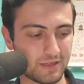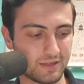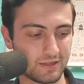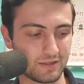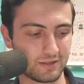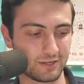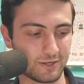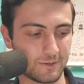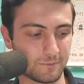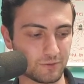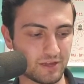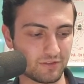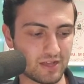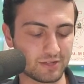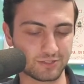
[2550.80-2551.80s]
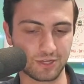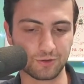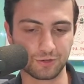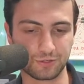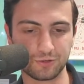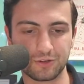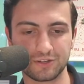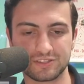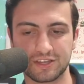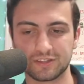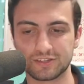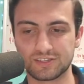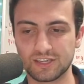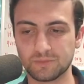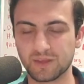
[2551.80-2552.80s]
We have a lot of Dakota Cougars on the
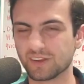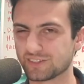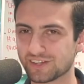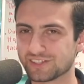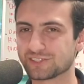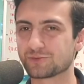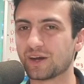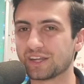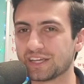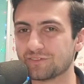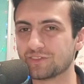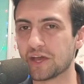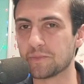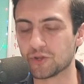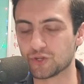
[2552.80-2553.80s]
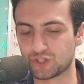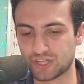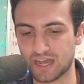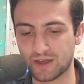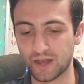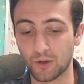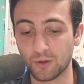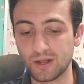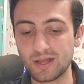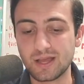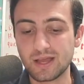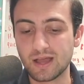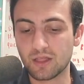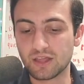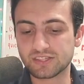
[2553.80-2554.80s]
team there, so I just wanted to give them their shout out.
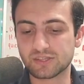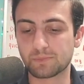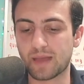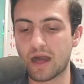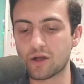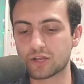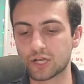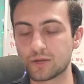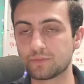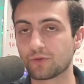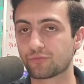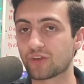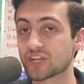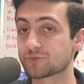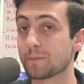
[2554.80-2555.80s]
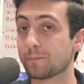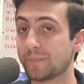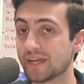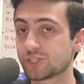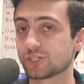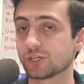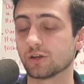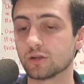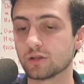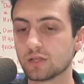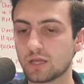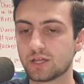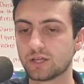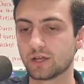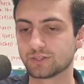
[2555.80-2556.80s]
Alyssa Balcom, the freshman pitcher,
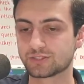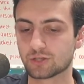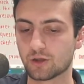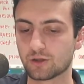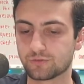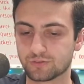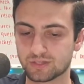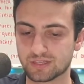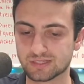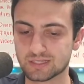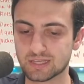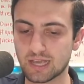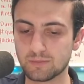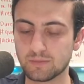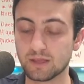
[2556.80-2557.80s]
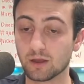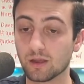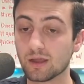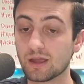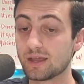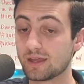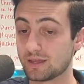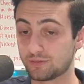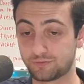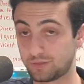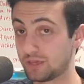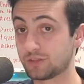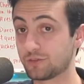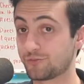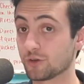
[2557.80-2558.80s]
started for this game here.
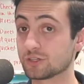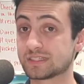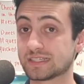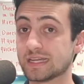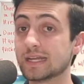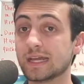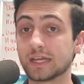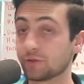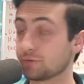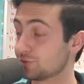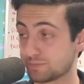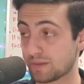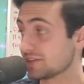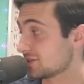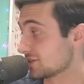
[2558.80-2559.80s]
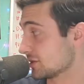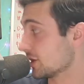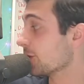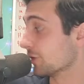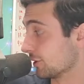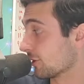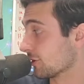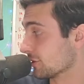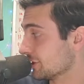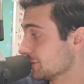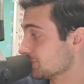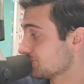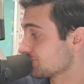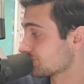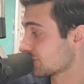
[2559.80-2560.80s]
In the first inning, it was bases loaded early,
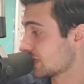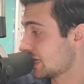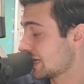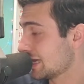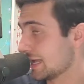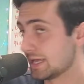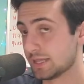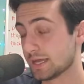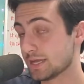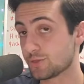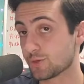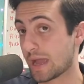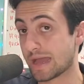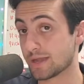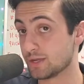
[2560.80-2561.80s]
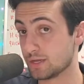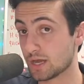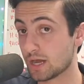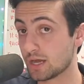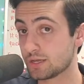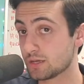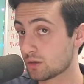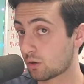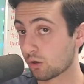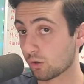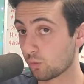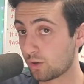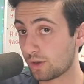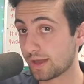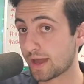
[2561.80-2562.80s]
and they either had none or
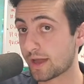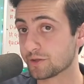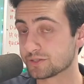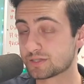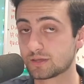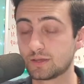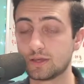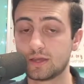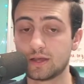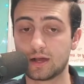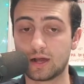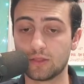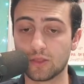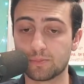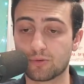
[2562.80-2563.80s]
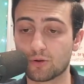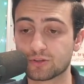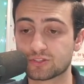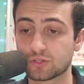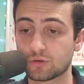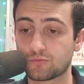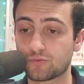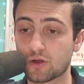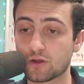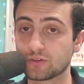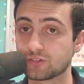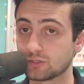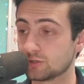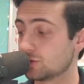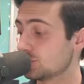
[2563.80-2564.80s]
one out on the board so far,
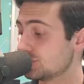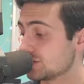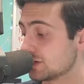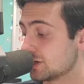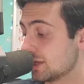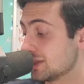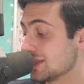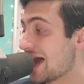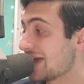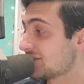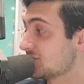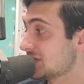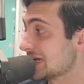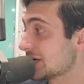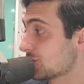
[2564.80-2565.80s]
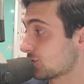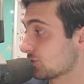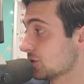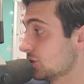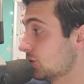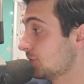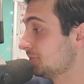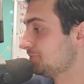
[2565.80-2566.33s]
so it was a lot to dig through